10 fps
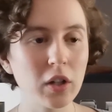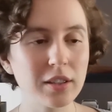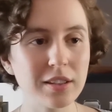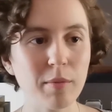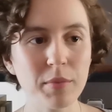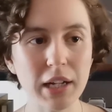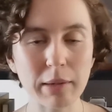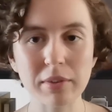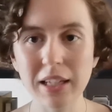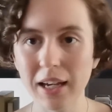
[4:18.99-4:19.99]

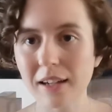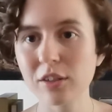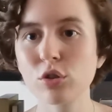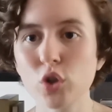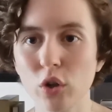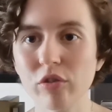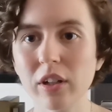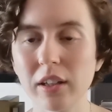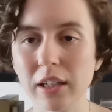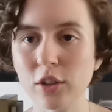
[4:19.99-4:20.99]
sometimes
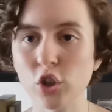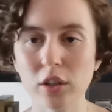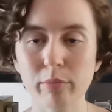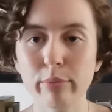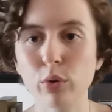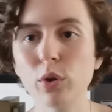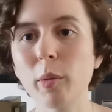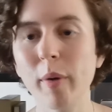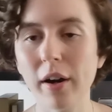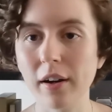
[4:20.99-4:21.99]
catastrophically just blown
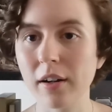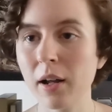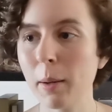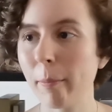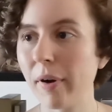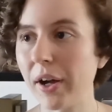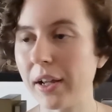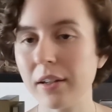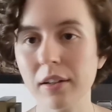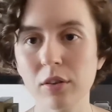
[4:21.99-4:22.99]
apart
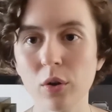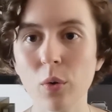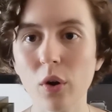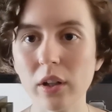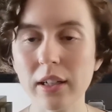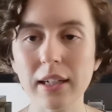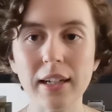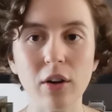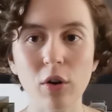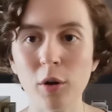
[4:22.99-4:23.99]
by the
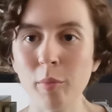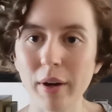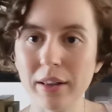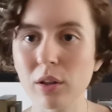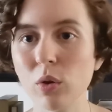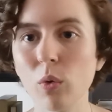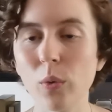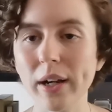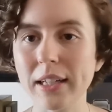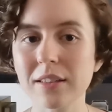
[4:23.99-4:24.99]
quality or by the low
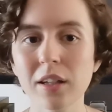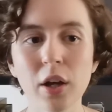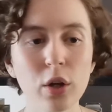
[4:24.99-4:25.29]
whites,